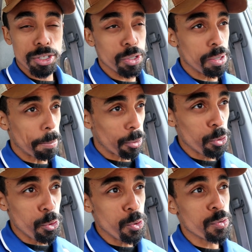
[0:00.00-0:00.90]
to
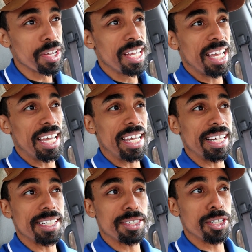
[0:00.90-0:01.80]
improve
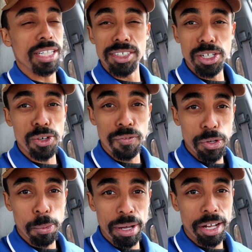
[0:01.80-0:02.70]
and to continue to
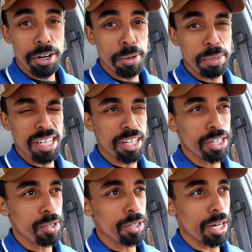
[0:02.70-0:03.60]
feel better and be in
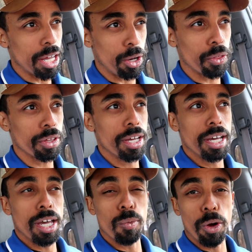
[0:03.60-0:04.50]
good health
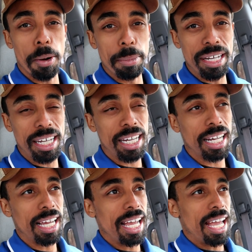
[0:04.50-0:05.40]
and well-being